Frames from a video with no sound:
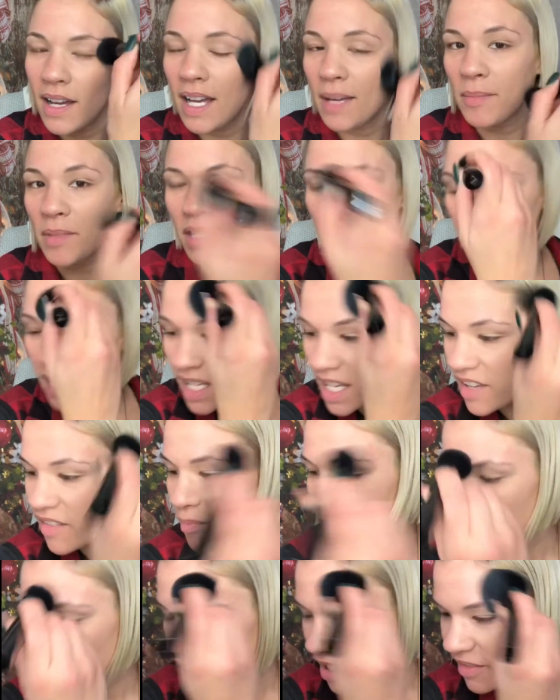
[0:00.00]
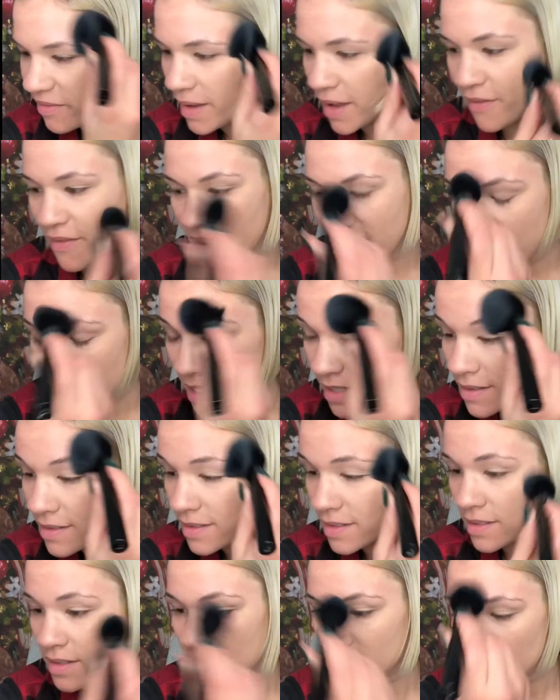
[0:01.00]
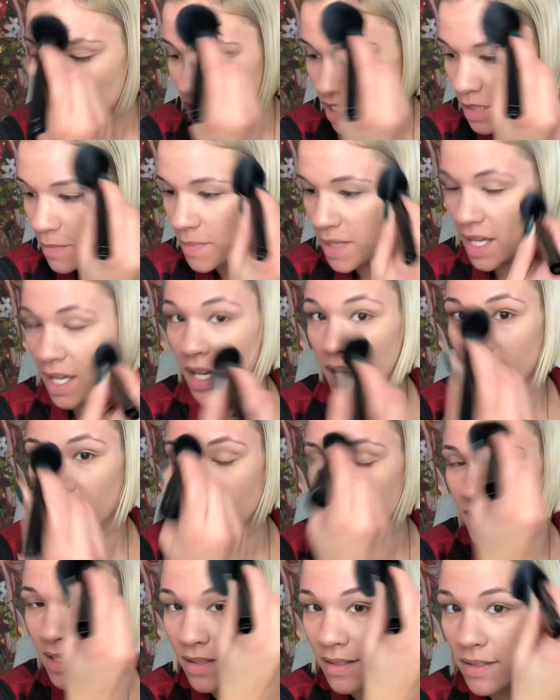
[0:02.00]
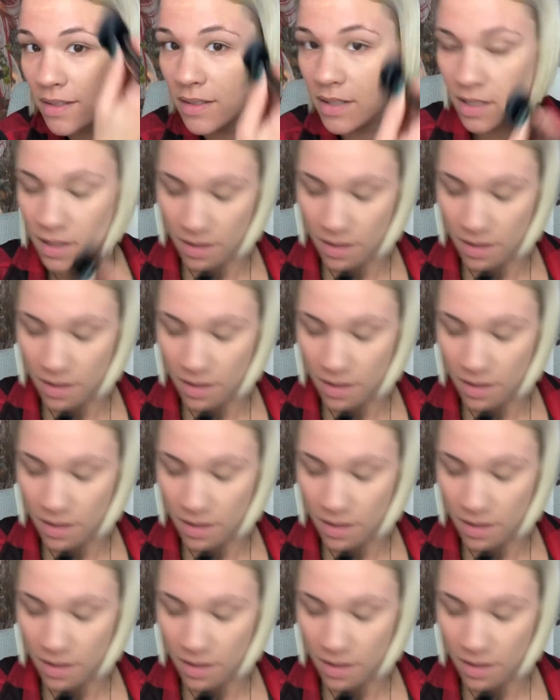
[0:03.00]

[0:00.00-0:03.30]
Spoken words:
I'm gonna leave part of my face just because